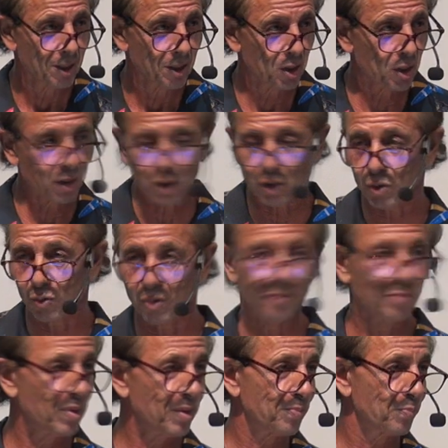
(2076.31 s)
Jesus wouldn't
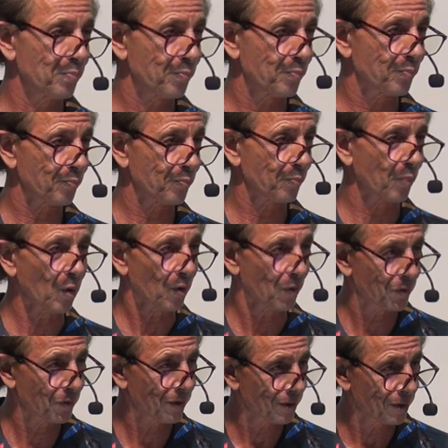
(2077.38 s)
be
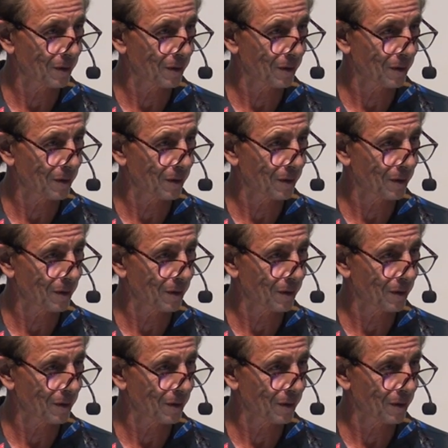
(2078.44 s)
birthed